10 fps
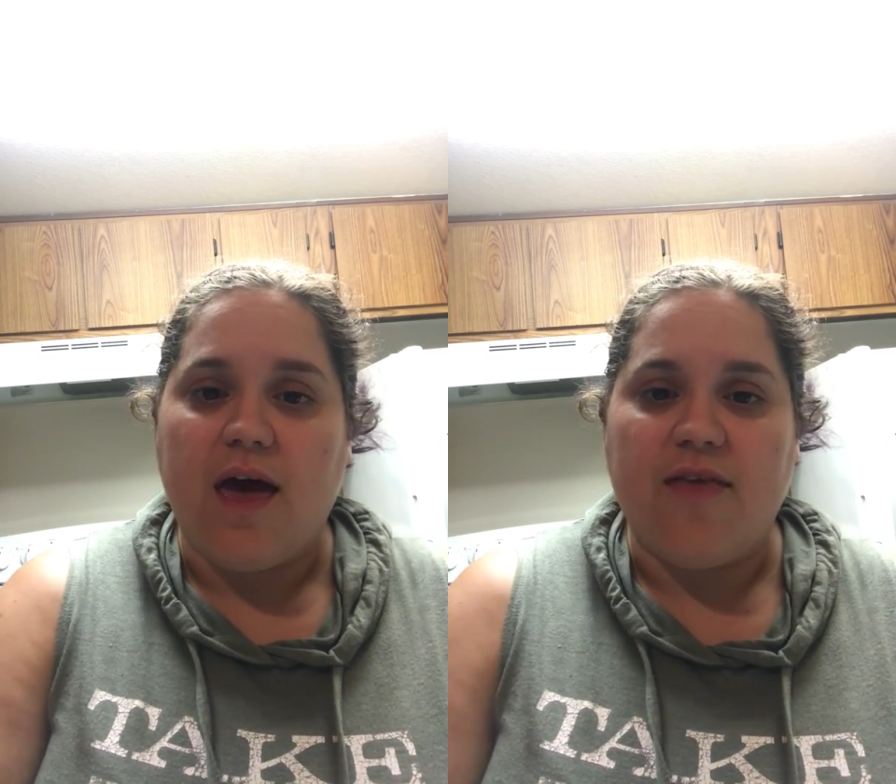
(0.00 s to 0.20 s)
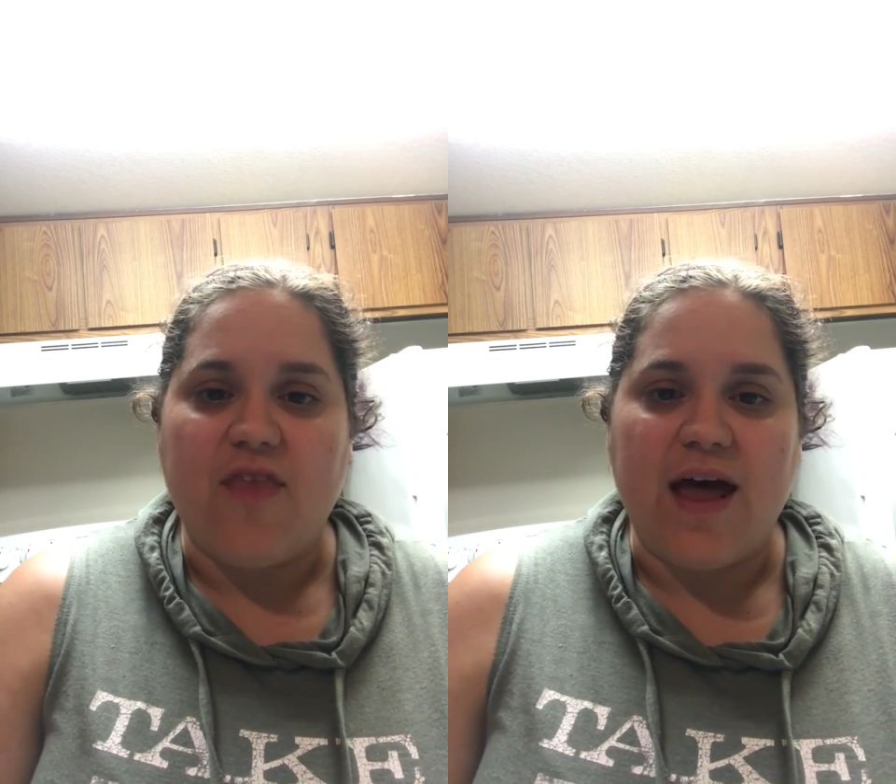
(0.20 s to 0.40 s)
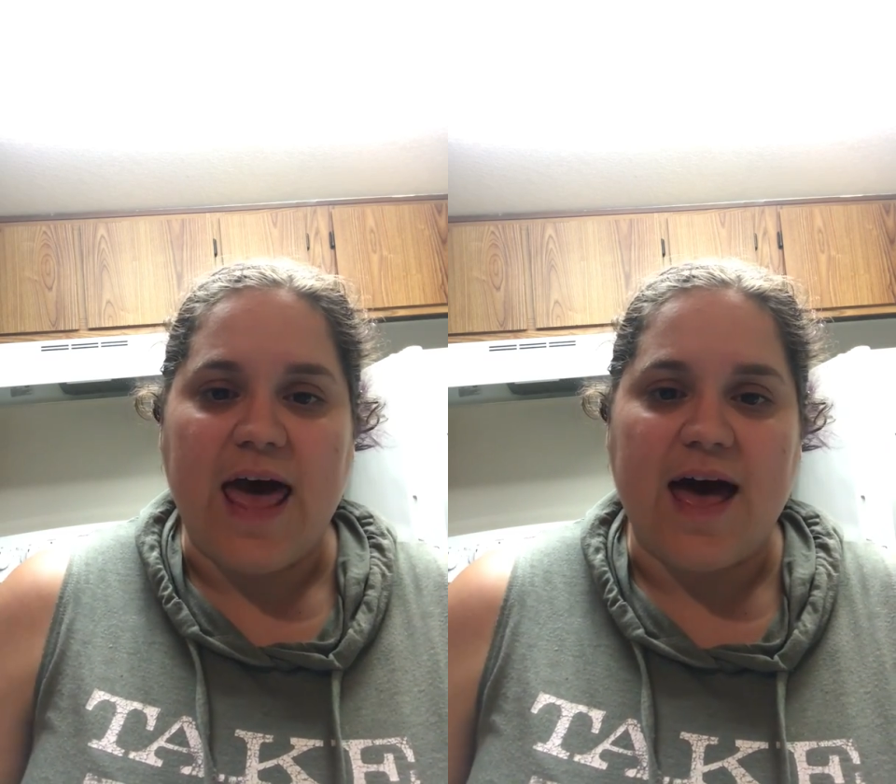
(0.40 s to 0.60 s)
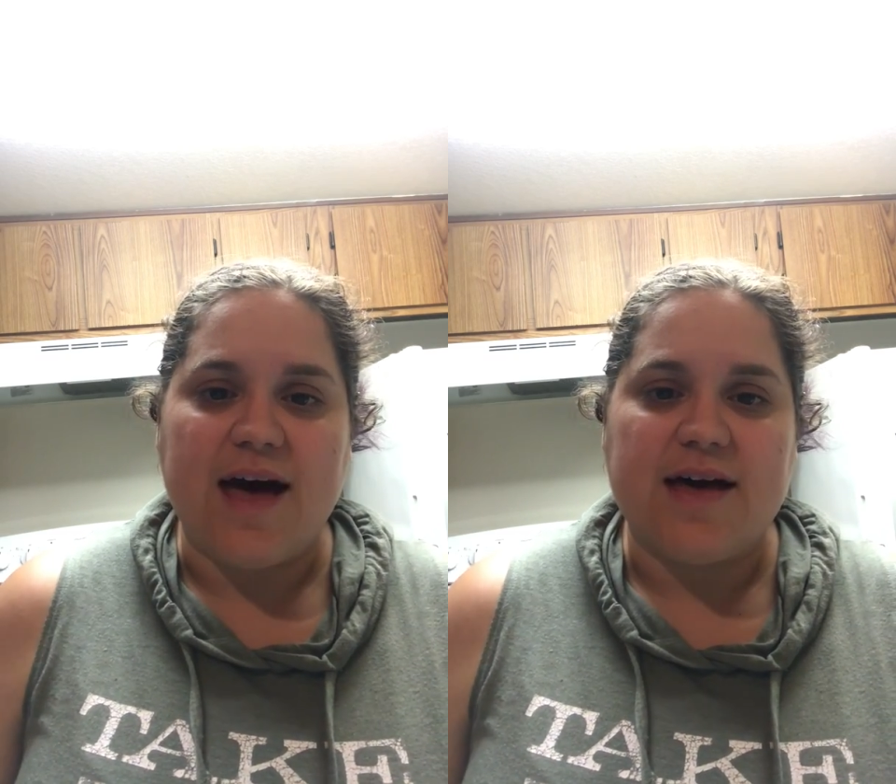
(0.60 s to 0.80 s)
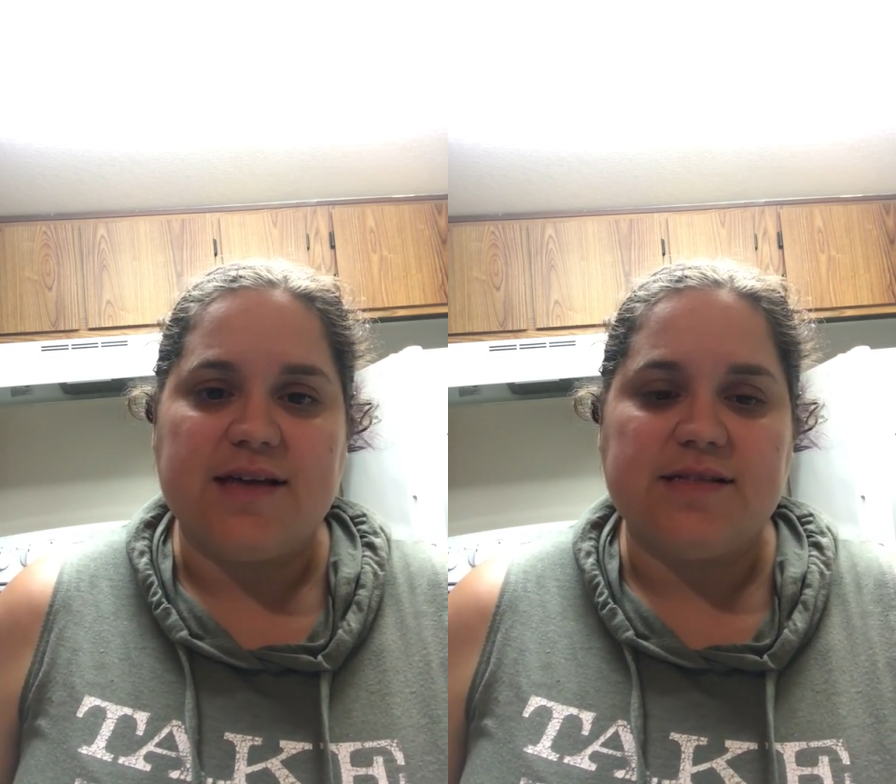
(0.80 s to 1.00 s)
and that
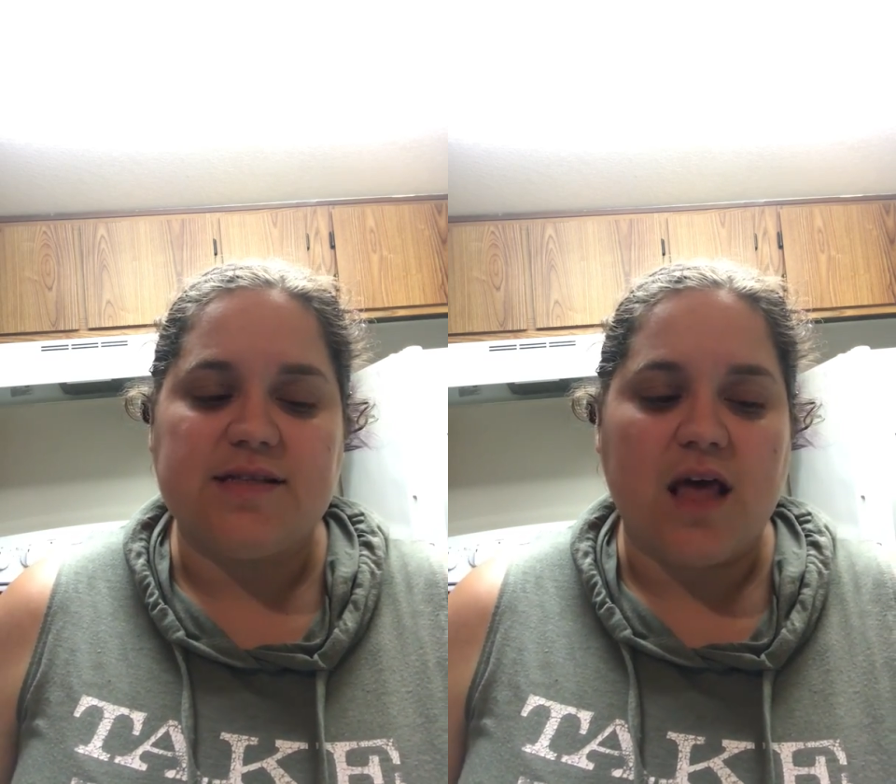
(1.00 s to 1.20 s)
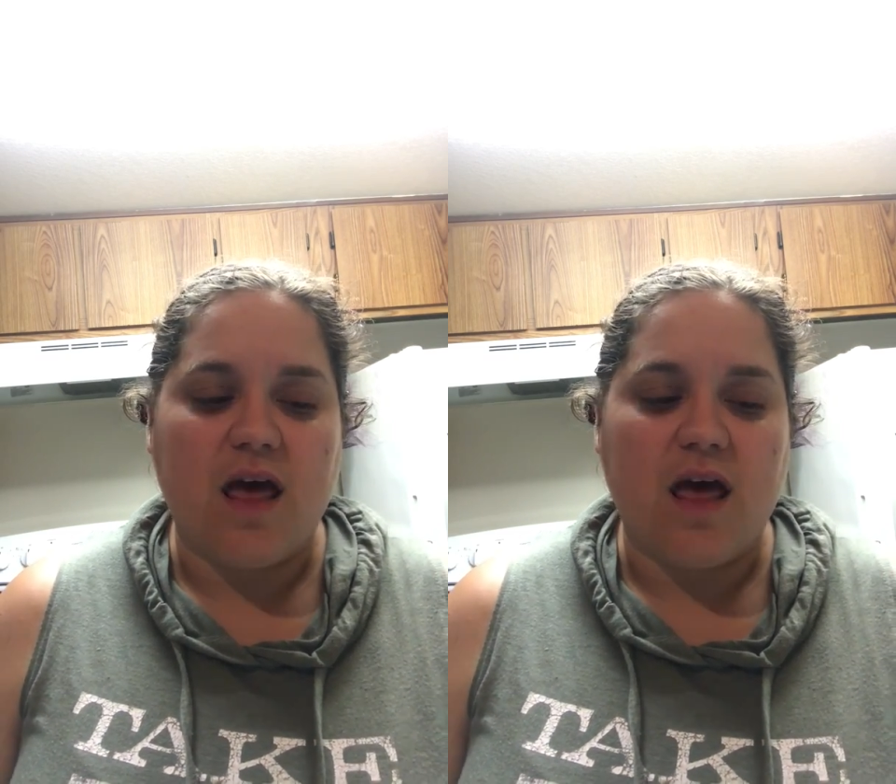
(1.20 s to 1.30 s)
has